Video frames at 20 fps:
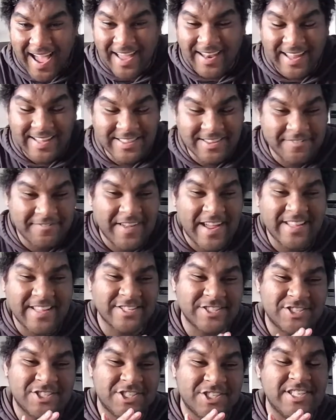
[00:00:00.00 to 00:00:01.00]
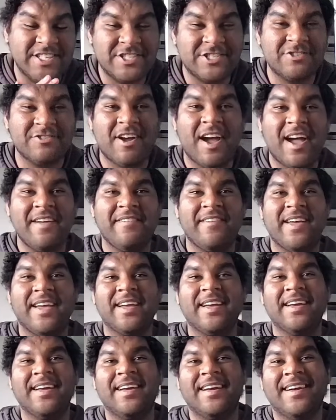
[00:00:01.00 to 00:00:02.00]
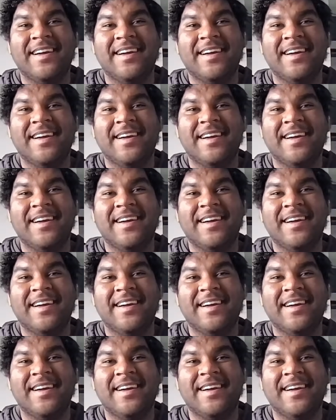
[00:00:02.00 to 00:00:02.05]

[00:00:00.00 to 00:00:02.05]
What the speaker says: I like the fact that she's driving.